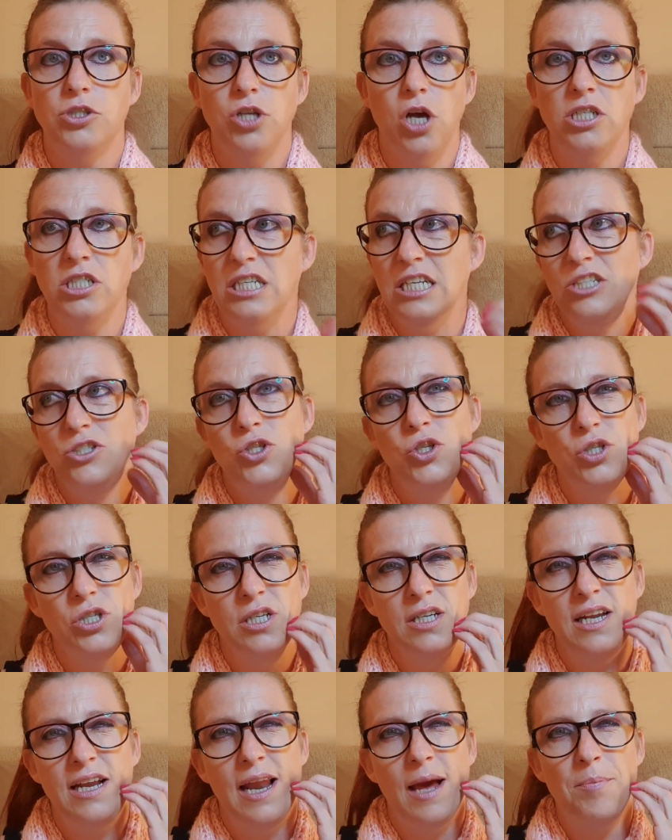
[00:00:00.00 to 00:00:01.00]
It
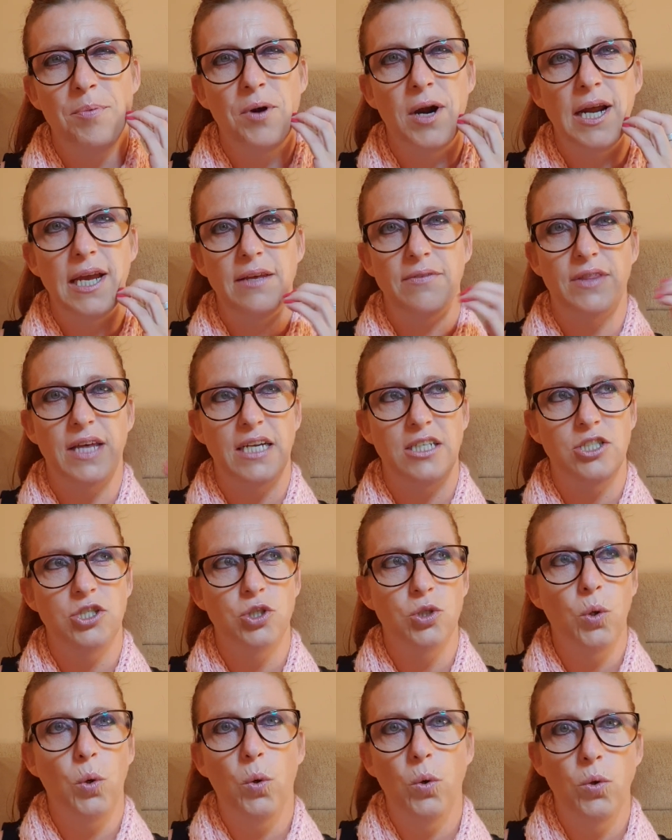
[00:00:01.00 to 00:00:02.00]
doesn't elaborate if they
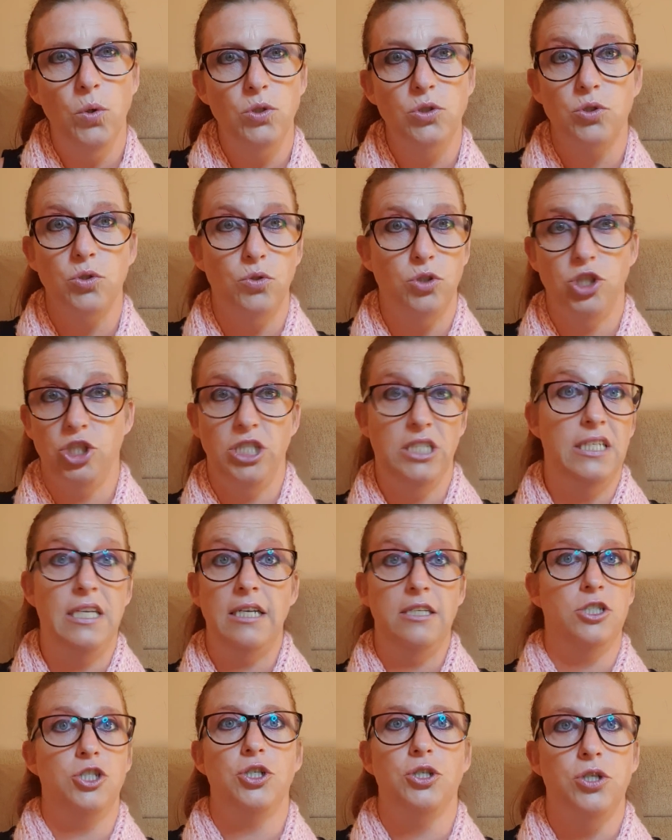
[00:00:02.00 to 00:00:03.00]
talked or she
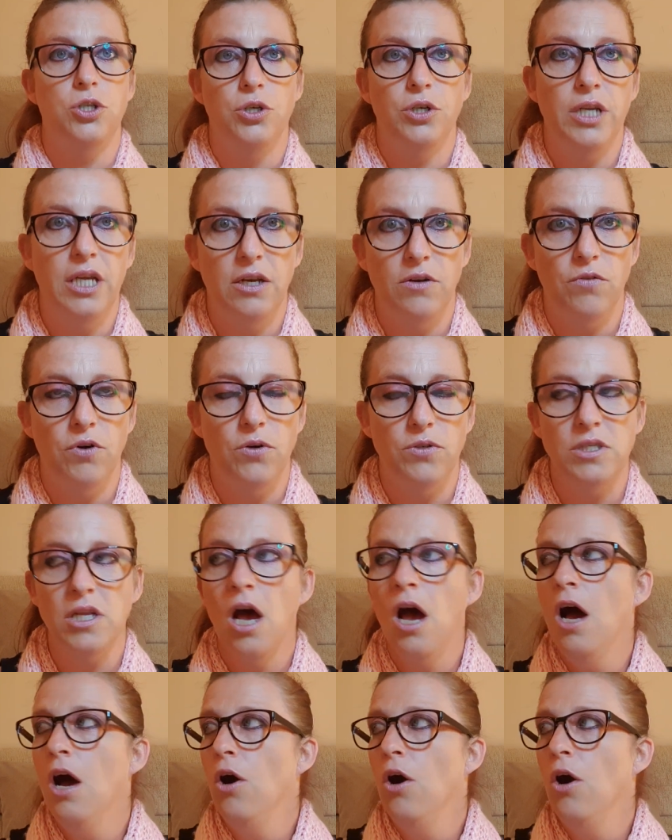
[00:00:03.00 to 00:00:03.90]
did just look in her eyes.